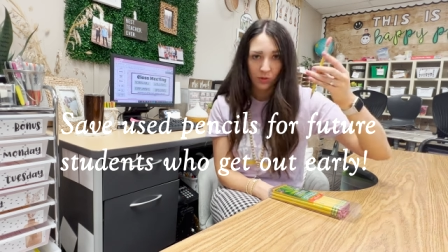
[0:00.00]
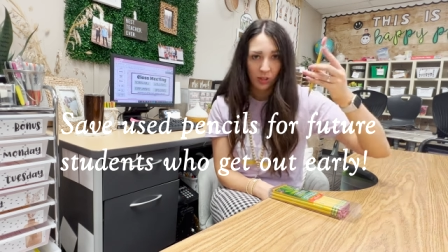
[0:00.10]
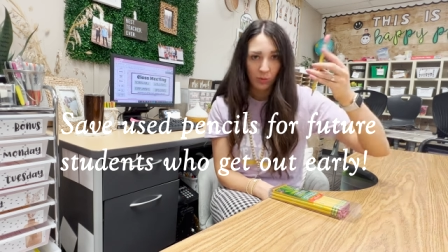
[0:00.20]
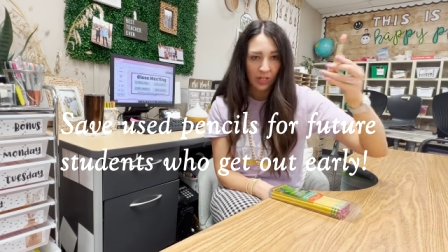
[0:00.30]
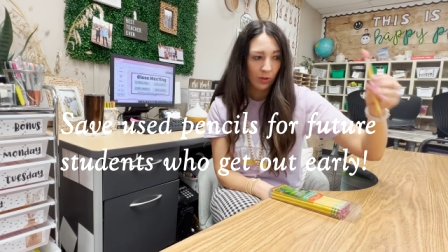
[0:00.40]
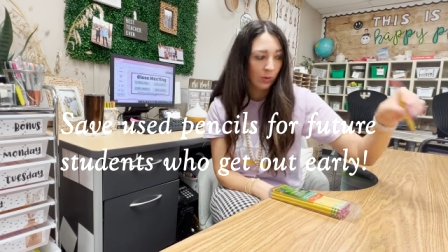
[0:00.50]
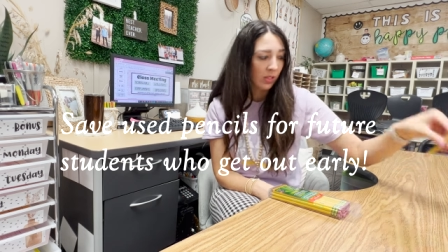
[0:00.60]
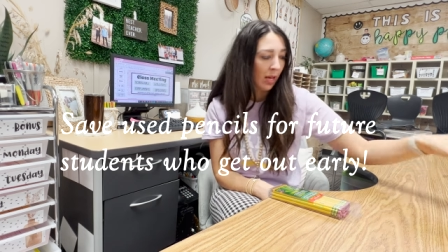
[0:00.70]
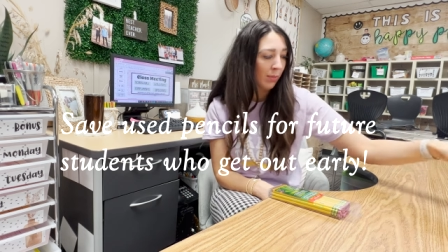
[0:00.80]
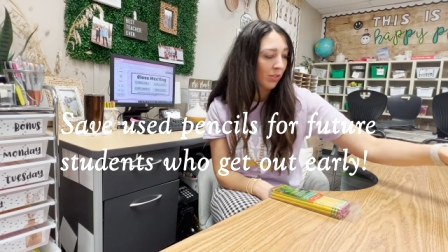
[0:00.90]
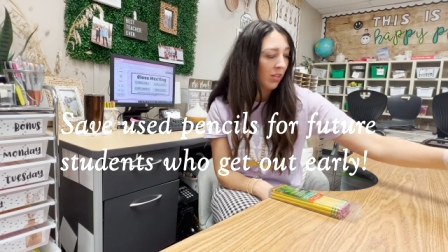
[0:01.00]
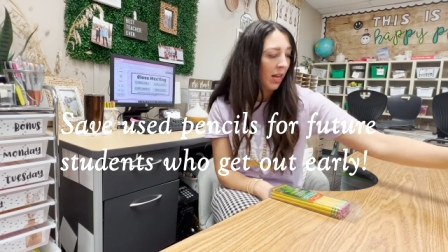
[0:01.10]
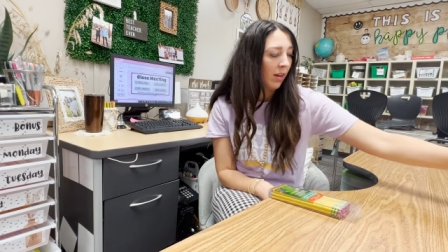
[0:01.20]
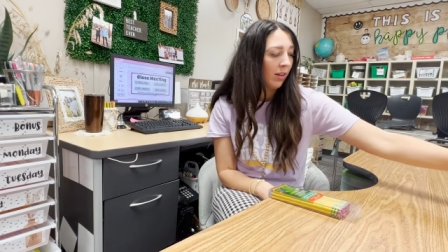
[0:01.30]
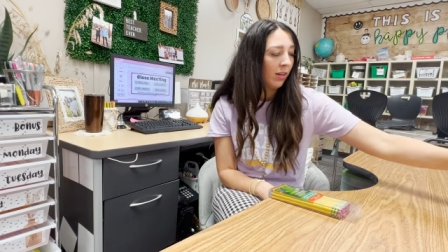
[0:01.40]
reuse them so
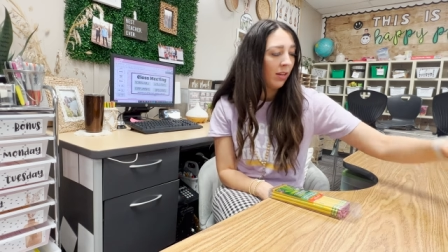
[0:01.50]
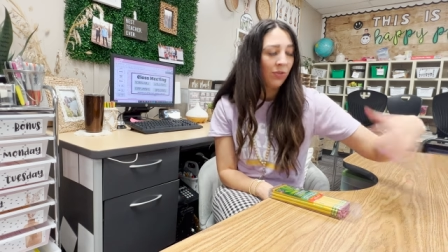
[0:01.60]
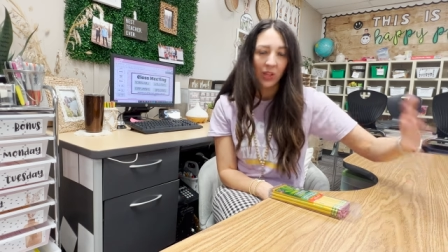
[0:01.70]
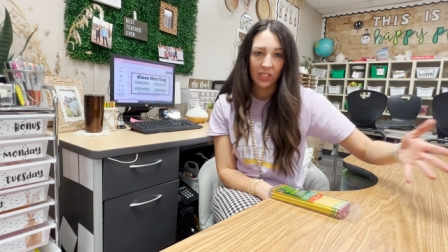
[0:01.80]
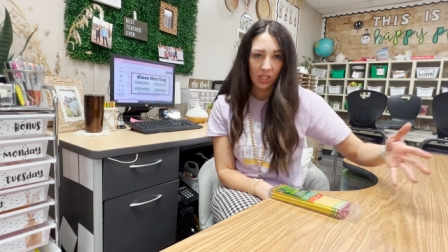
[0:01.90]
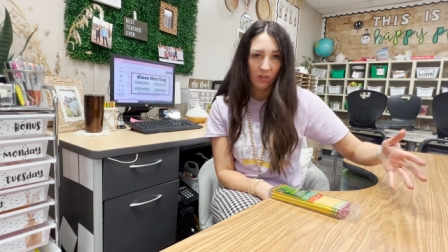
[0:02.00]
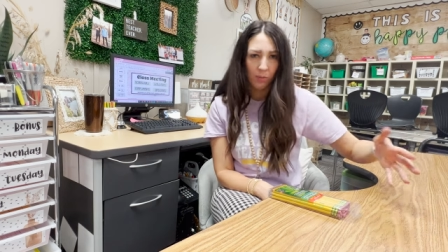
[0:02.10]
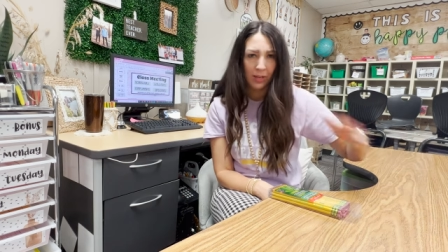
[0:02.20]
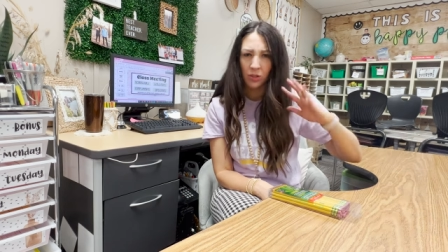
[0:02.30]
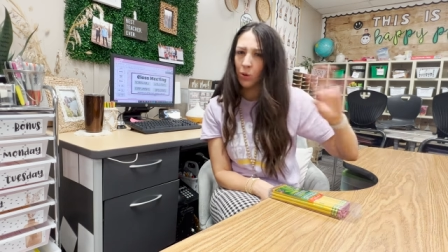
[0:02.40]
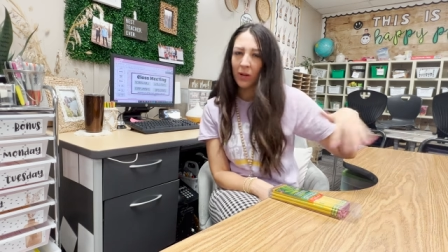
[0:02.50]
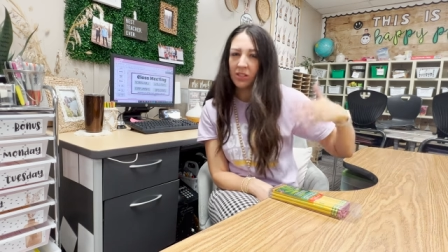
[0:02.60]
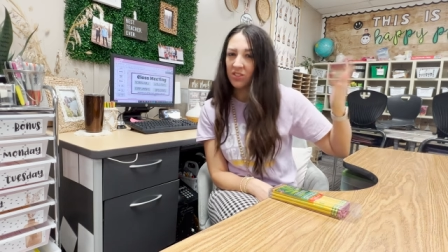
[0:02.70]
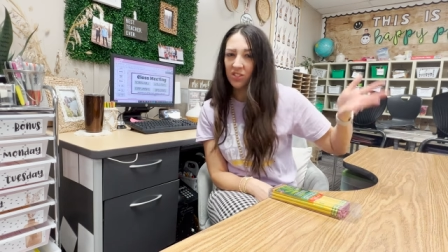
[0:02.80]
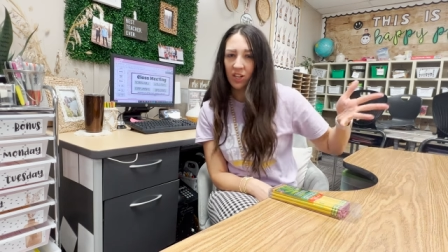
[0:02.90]
that they still have a pencil, but
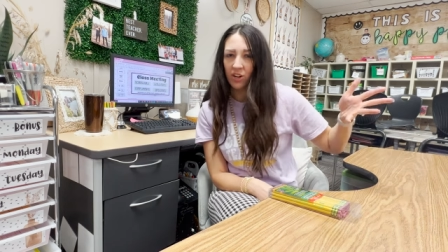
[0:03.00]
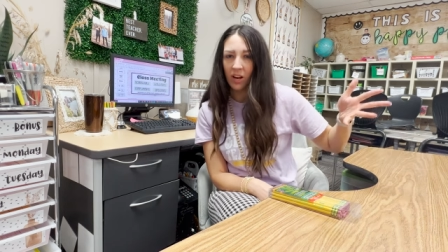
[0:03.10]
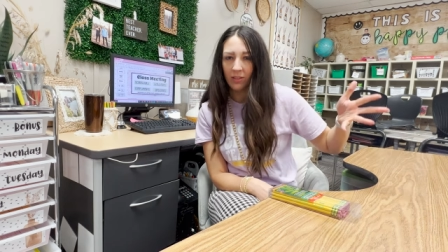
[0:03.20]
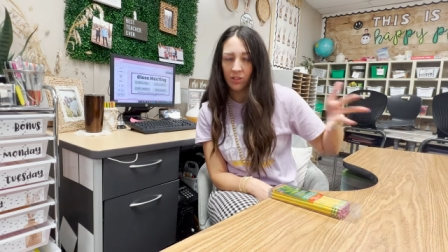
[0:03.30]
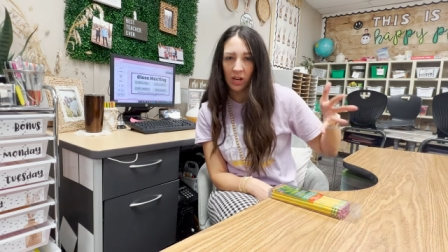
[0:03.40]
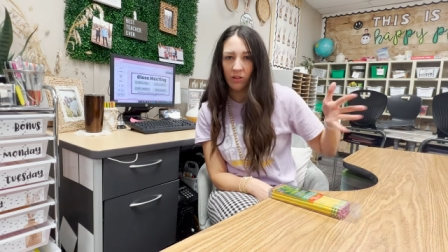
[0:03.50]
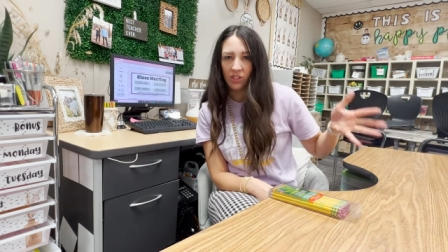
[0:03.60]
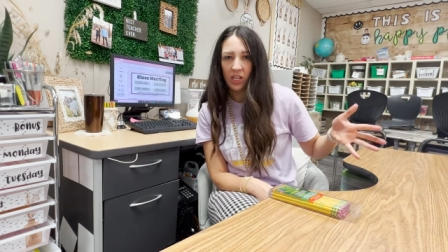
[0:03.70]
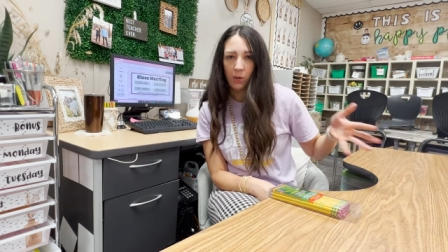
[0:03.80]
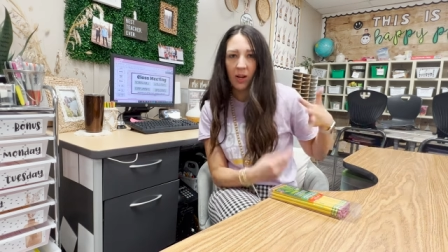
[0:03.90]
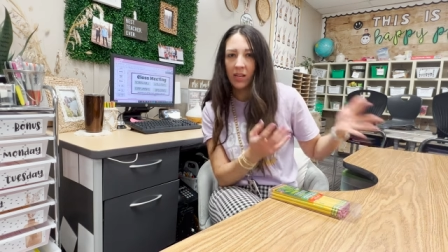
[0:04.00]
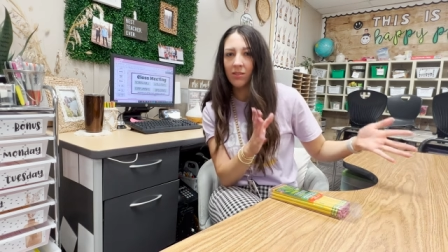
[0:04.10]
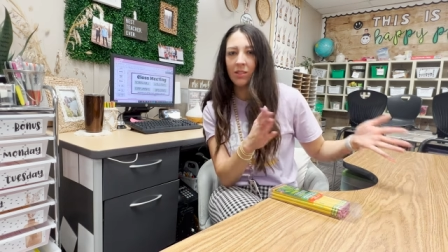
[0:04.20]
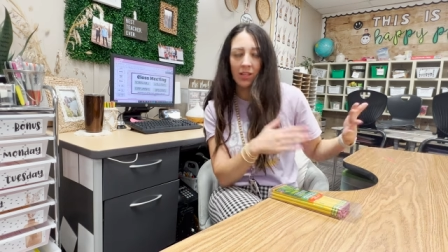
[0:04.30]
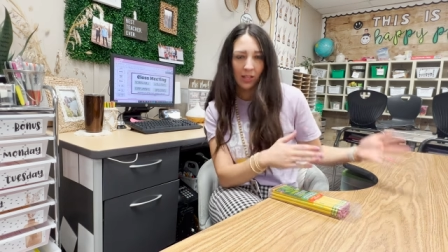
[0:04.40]
since they're not in the challenge
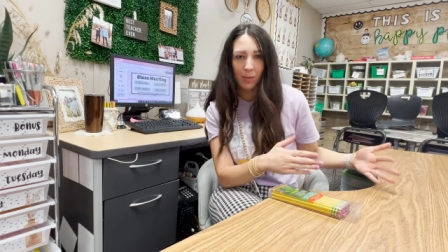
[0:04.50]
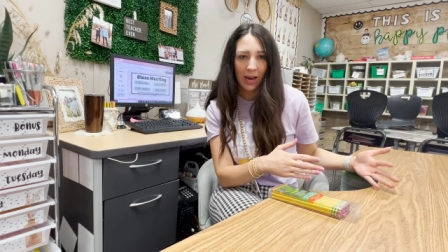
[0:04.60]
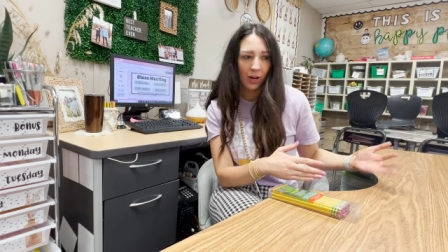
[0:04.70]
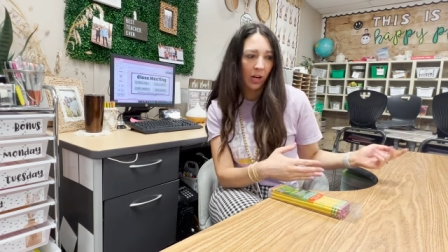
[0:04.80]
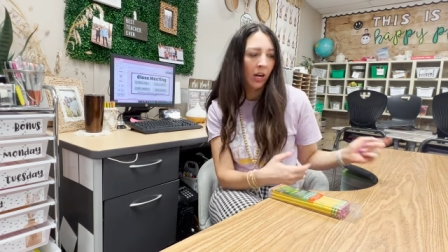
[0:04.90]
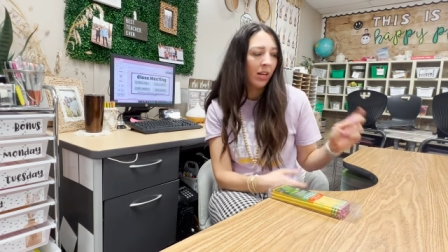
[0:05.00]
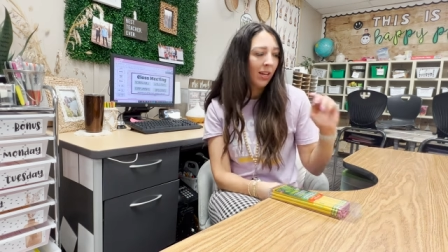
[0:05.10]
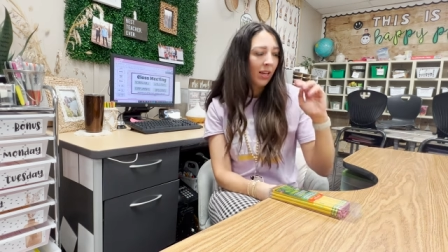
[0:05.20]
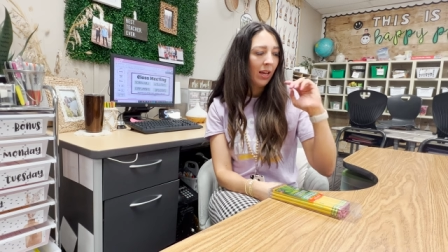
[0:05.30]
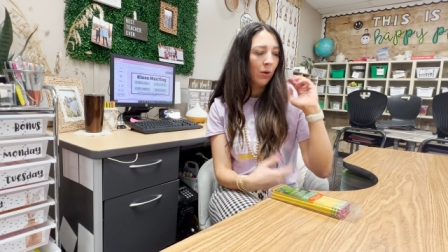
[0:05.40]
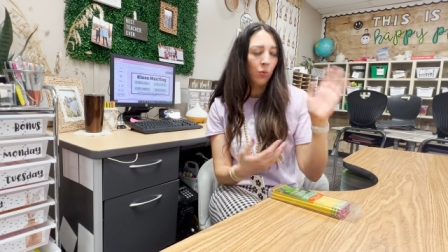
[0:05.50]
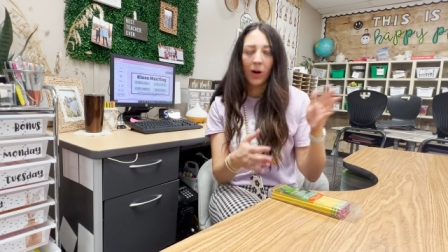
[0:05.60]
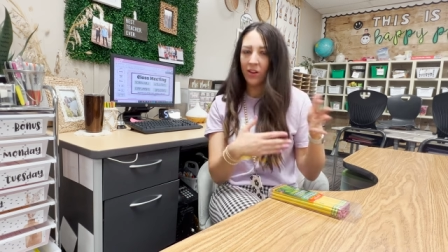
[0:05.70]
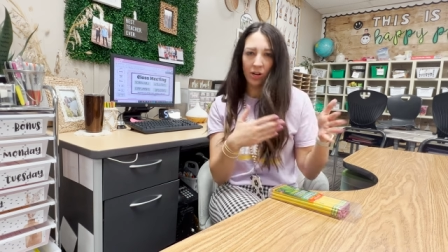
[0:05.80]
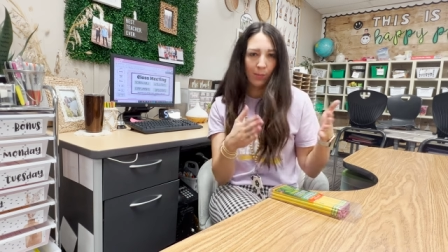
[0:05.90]
anyways, it doesn't matter
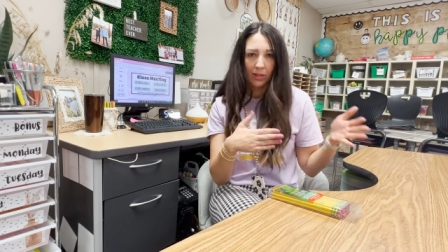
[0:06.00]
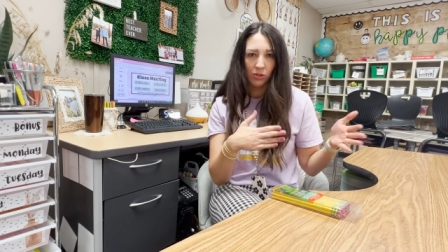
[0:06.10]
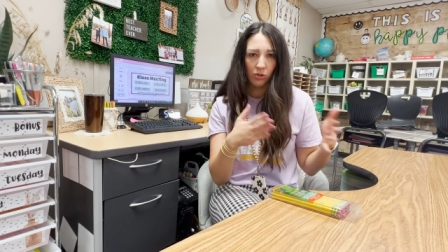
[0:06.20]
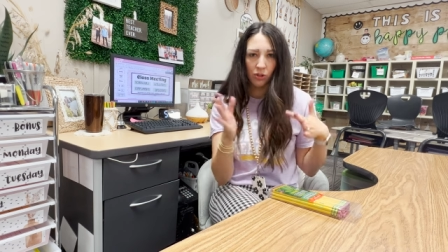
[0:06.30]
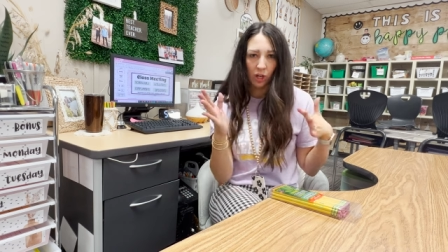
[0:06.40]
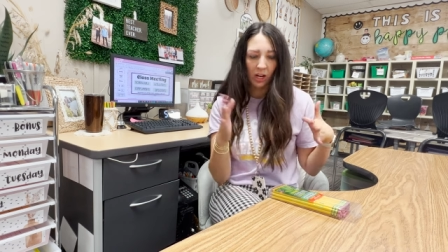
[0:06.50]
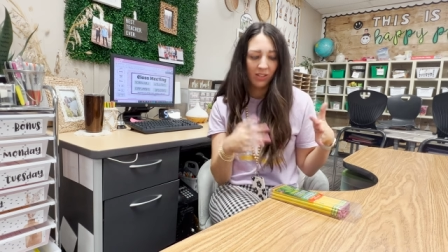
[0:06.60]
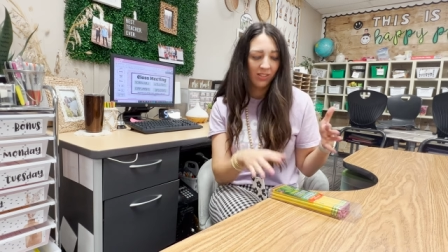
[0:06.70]
where their pencil starts.